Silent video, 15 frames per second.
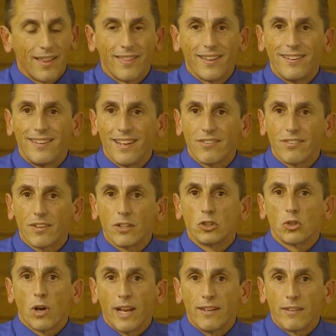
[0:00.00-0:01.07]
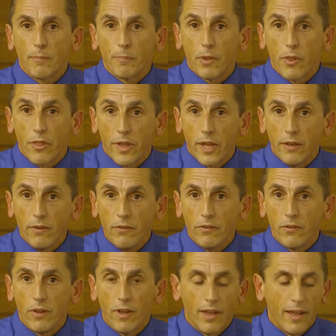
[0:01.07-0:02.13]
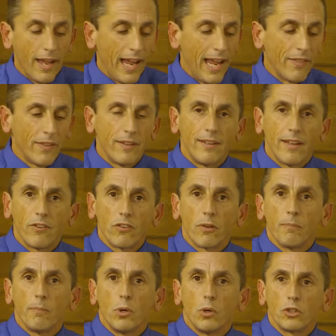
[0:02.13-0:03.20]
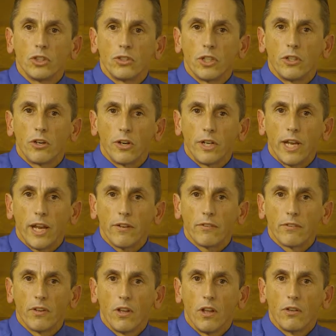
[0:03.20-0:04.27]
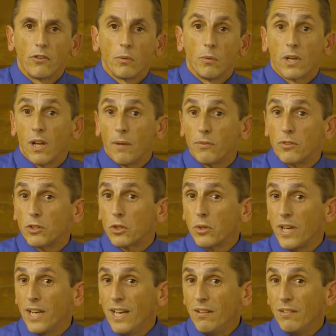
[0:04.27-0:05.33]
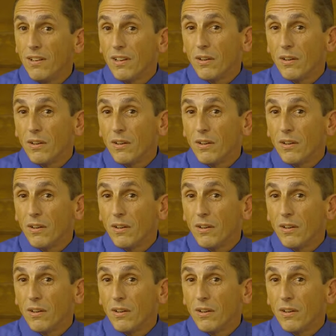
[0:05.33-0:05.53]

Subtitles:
The disc dries up and thins, and the disc bulges and herniates. So when it comes to treating,